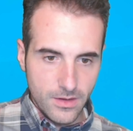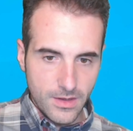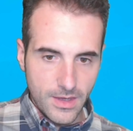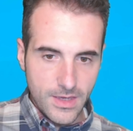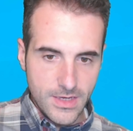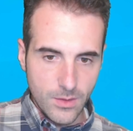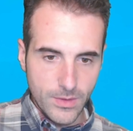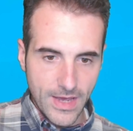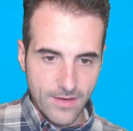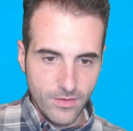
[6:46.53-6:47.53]
and here we
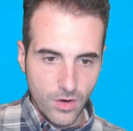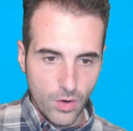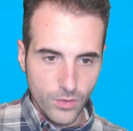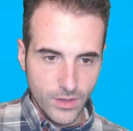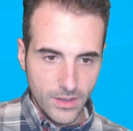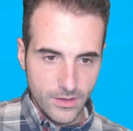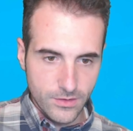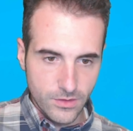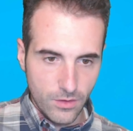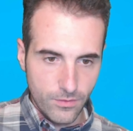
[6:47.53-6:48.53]
have all the
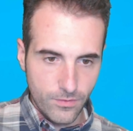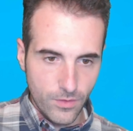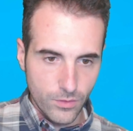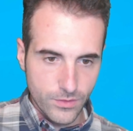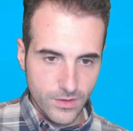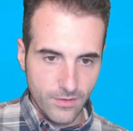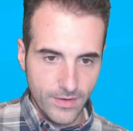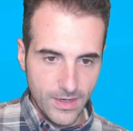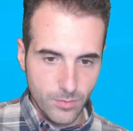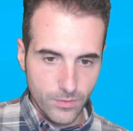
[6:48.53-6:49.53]
list of fonts
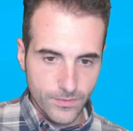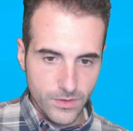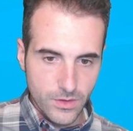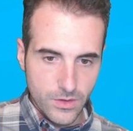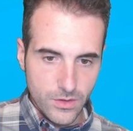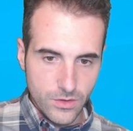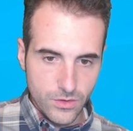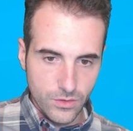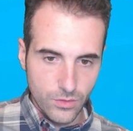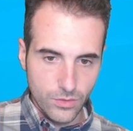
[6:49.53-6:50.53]
available.
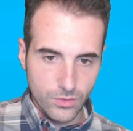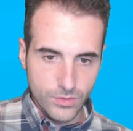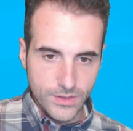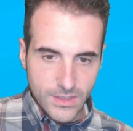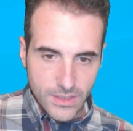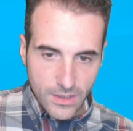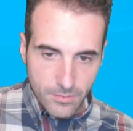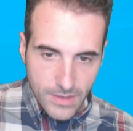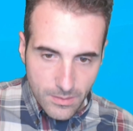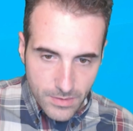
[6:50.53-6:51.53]
So here
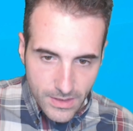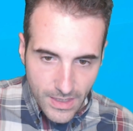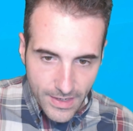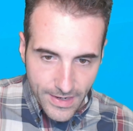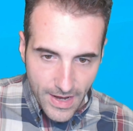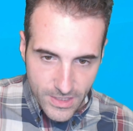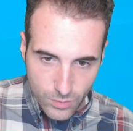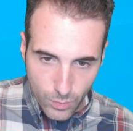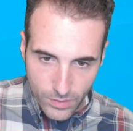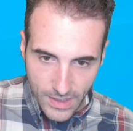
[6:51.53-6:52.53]
maybe a nice
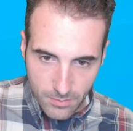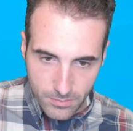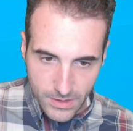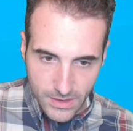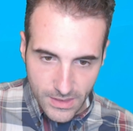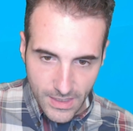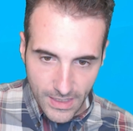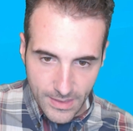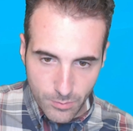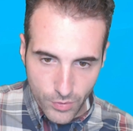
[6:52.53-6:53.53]
one can be
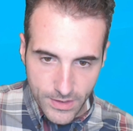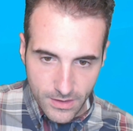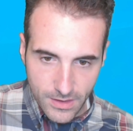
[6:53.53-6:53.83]
Calibri.